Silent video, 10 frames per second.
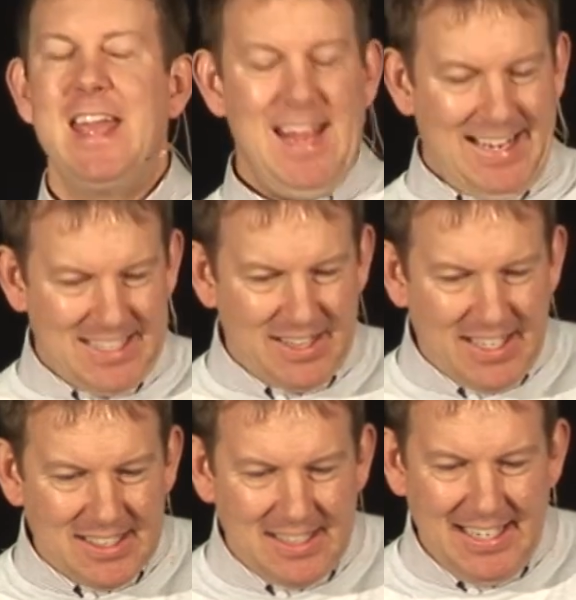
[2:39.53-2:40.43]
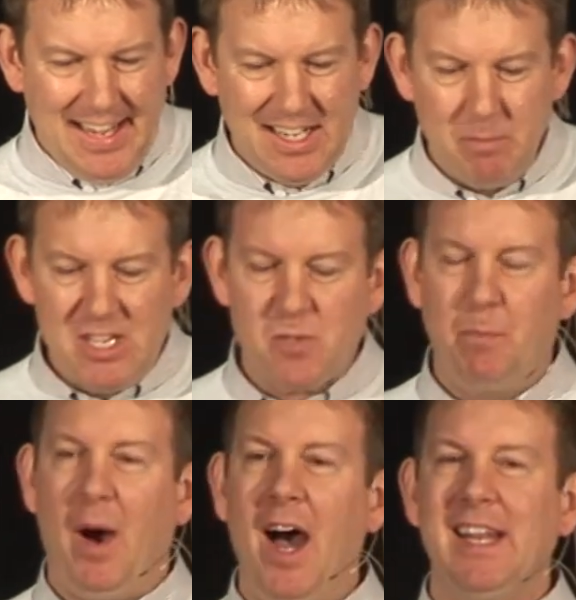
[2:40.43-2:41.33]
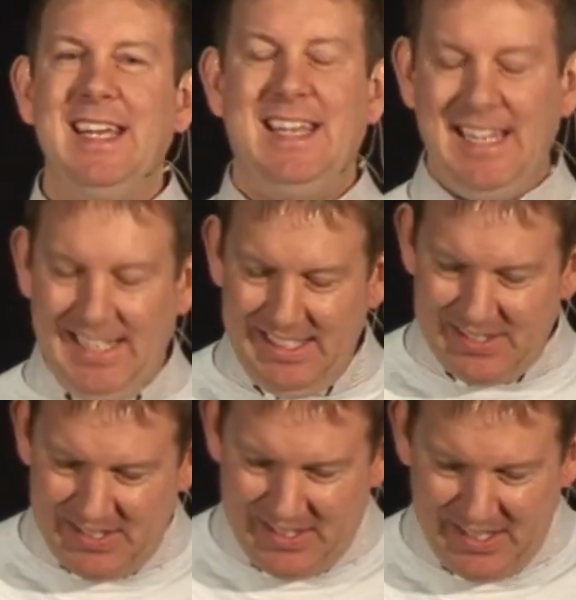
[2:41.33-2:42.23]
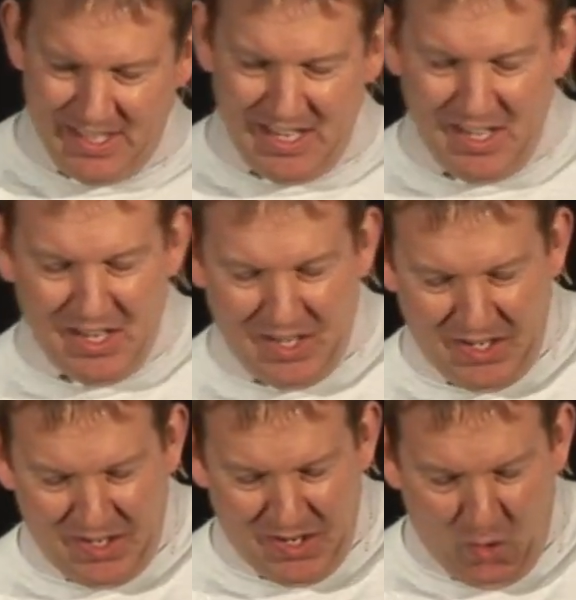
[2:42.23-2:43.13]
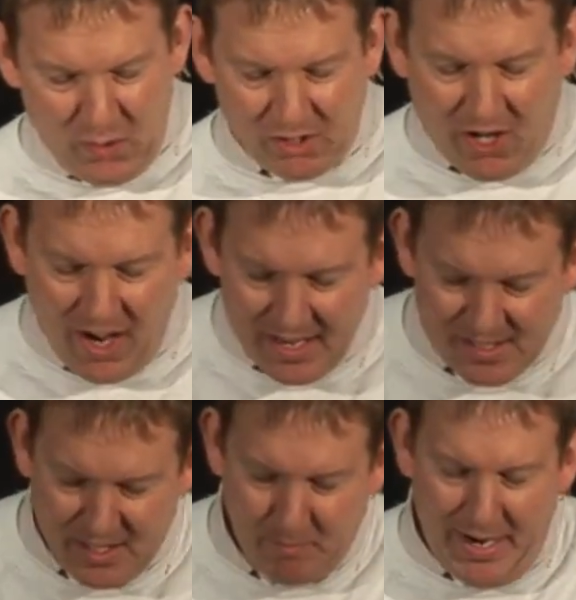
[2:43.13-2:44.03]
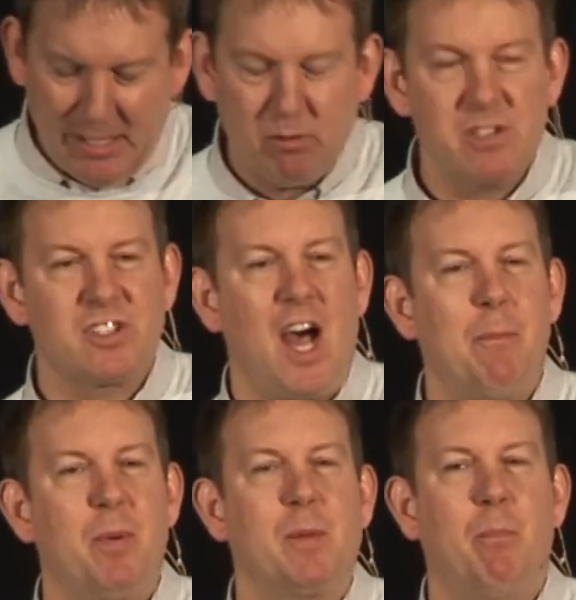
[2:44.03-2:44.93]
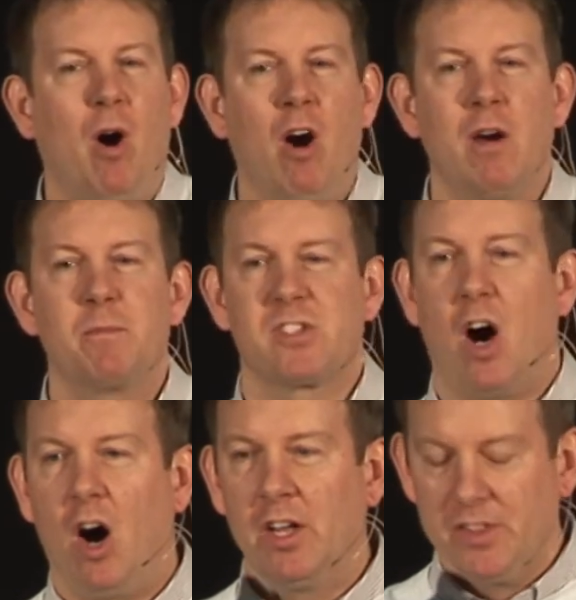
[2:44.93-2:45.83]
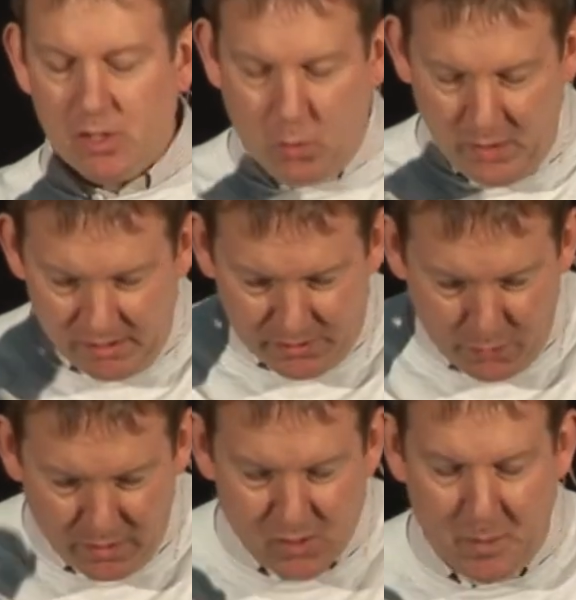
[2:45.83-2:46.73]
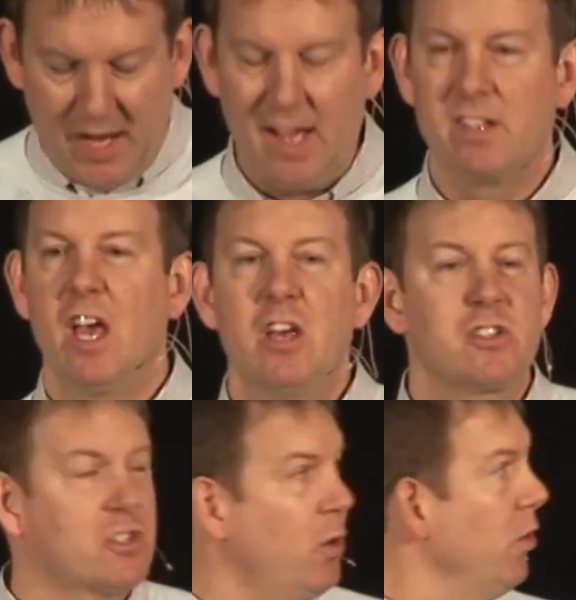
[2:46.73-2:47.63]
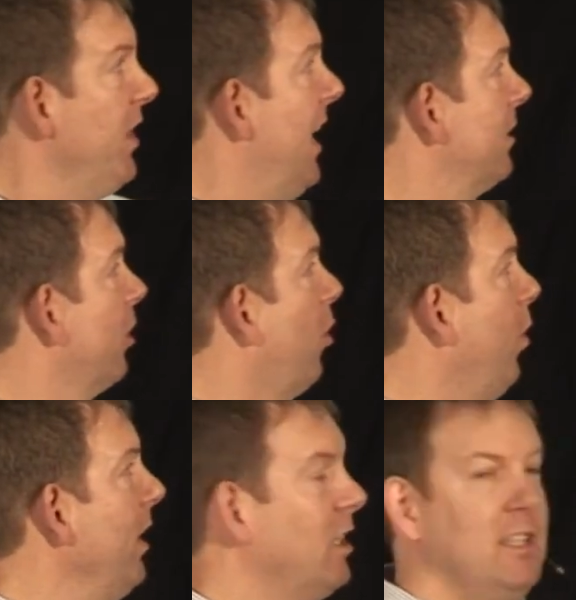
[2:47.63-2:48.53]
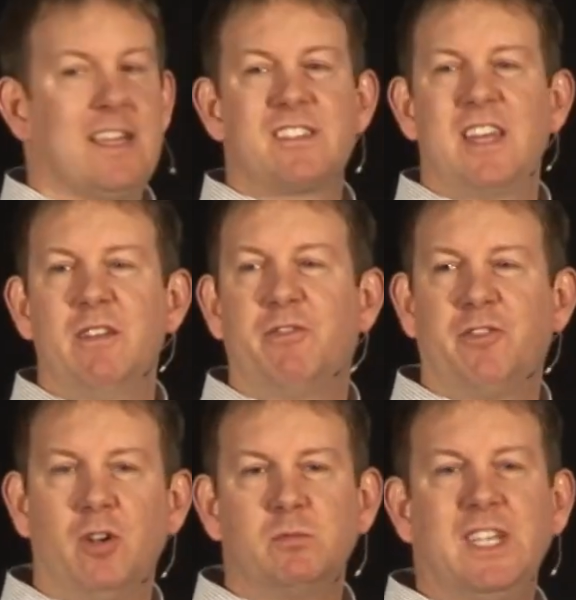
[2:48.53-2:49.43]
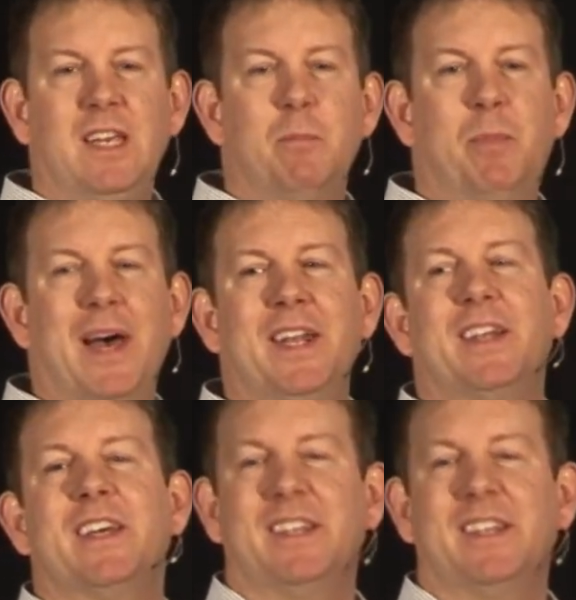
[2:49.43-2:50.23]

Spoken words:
and then the enemy's body heat will cause the microscopic barbs on the quill to expand so that the quill is then firmly embedded.